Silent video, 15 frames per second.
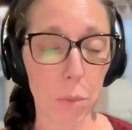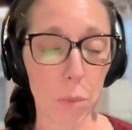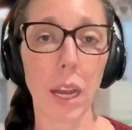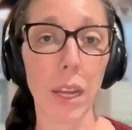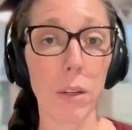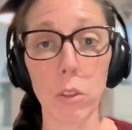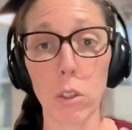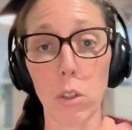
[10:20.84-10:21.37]

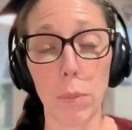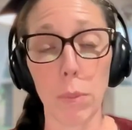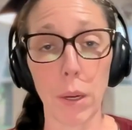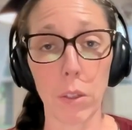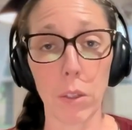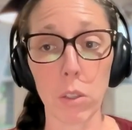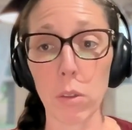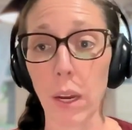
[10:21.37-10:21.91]
I don't know
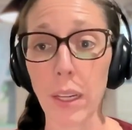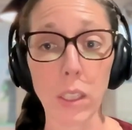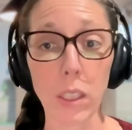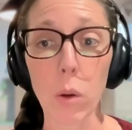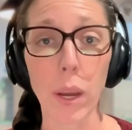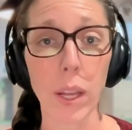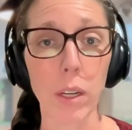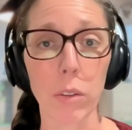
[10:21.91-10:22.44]
about you. I
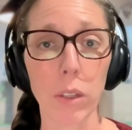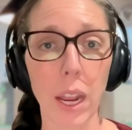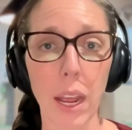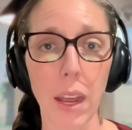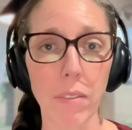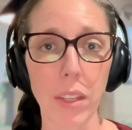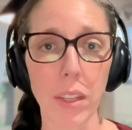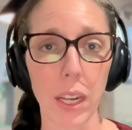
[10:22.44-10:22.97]
know I don't
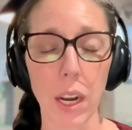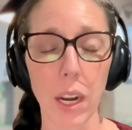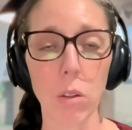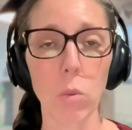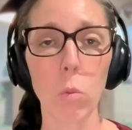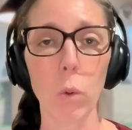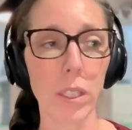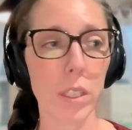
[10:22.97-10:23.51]
have that. I
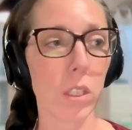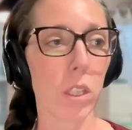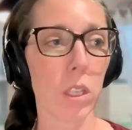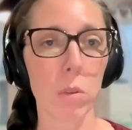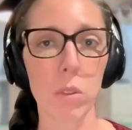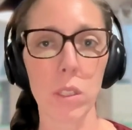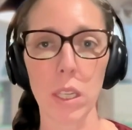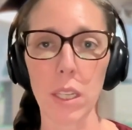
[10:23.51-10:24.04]
don't want to
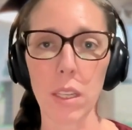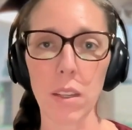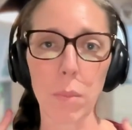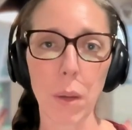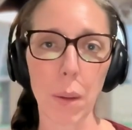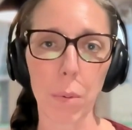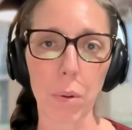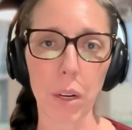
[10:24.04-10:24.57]
use any of
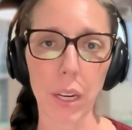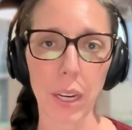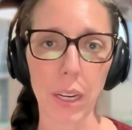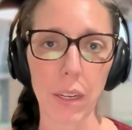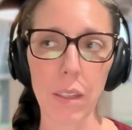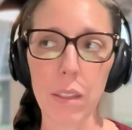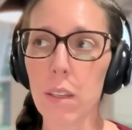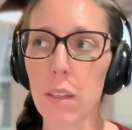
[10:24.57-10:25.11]
my
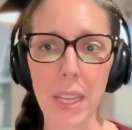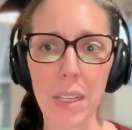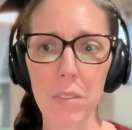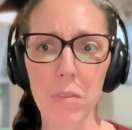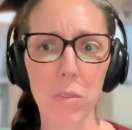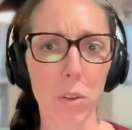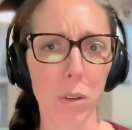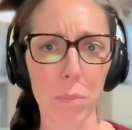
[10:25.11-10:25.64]
brain
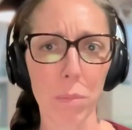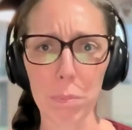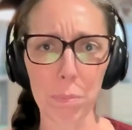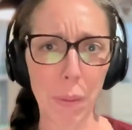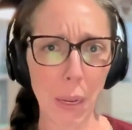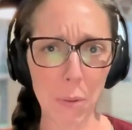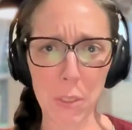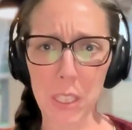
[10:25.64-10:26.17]
for
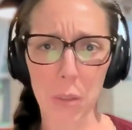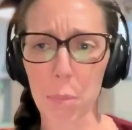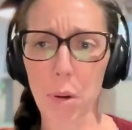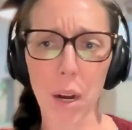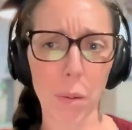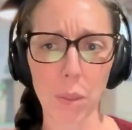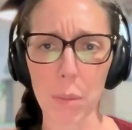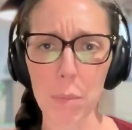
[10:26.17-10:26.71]
bouncing
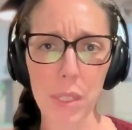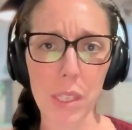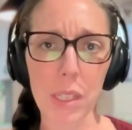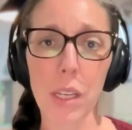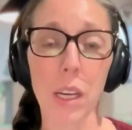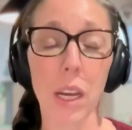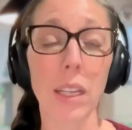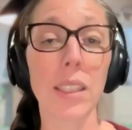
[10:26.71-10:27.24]
problems
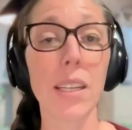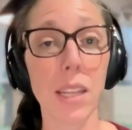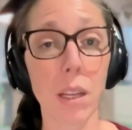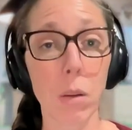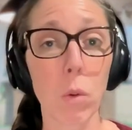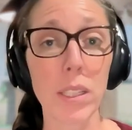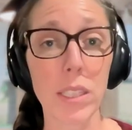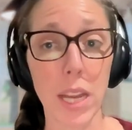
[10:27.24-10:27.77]
unless I
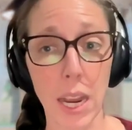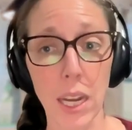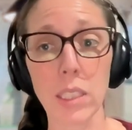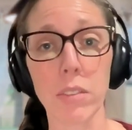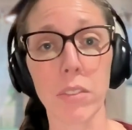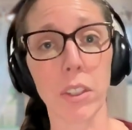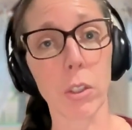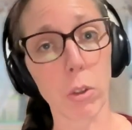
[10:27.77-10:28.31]
want to
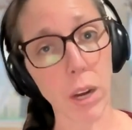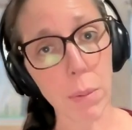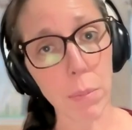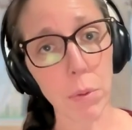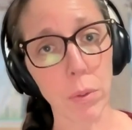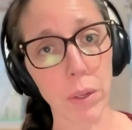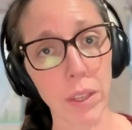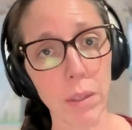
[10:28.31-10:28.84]
actively
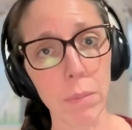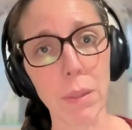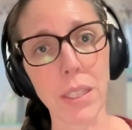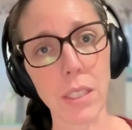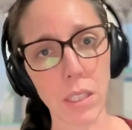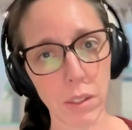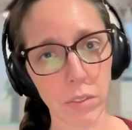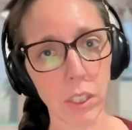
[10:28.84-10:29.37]
grapple with them.
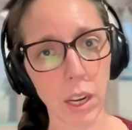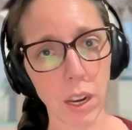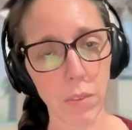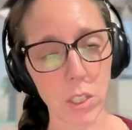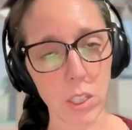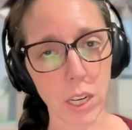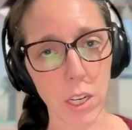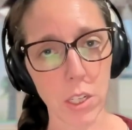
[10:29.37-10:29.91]
That's a different
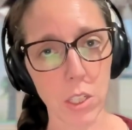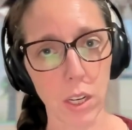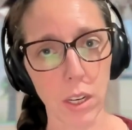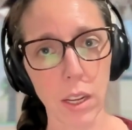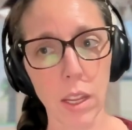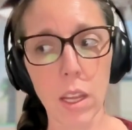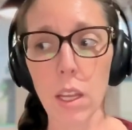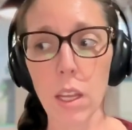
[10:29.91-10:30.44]
conversation.